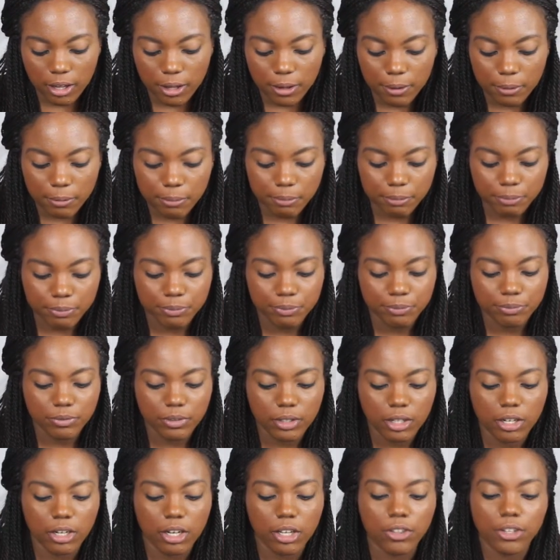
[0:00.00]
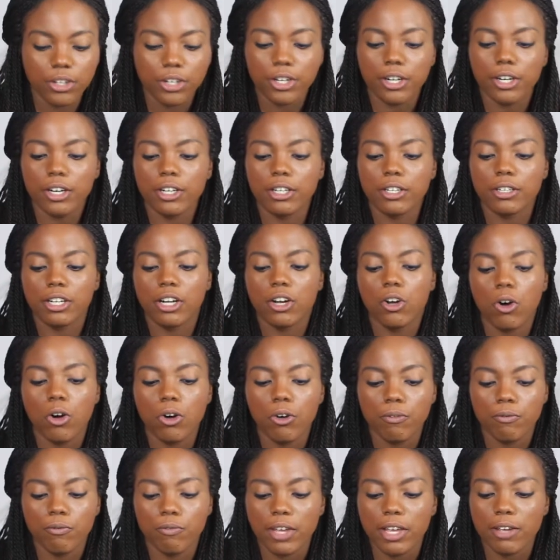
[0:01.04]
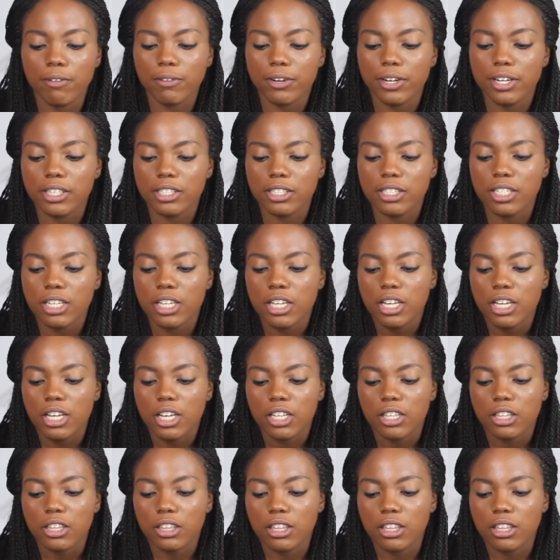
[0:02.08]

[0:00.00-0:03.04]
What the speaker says: Another cult favorite,